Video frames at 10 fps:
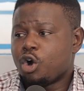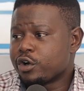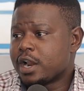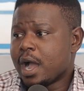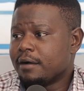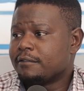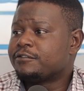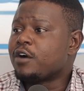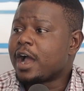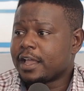order
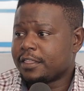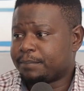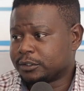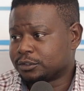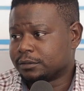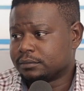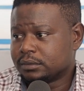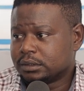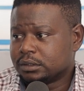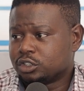for another person.
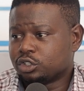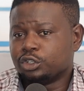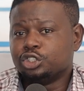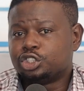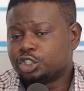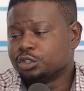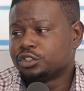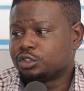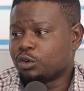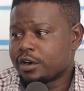So you
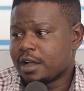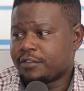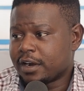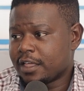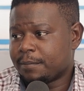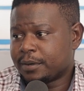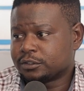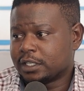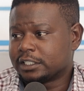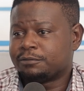choose to order for another
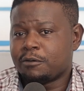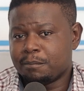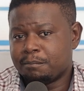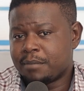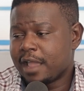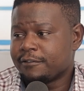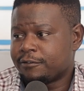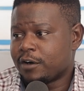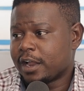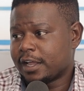person. That's for buy
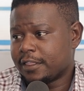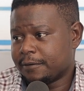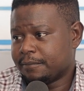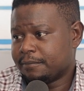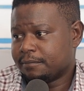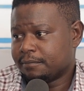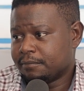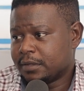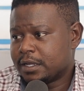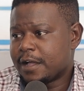for another.
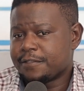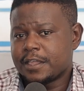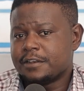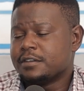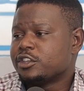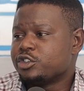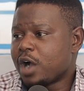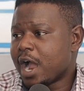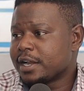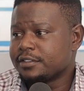And then you
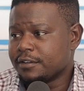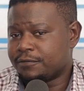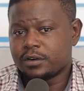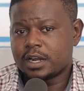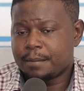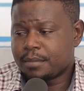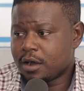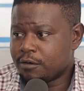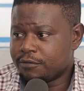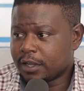add in the phone number
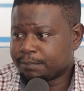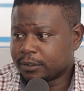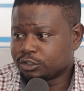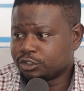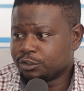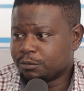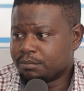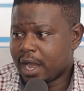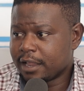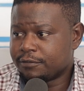of that person you're
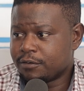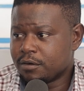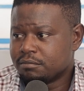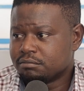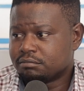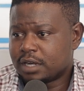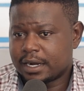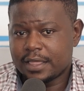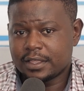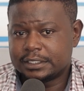buying for
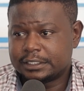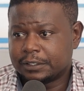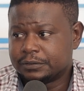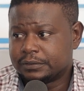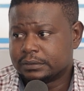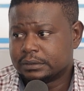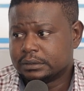and other details.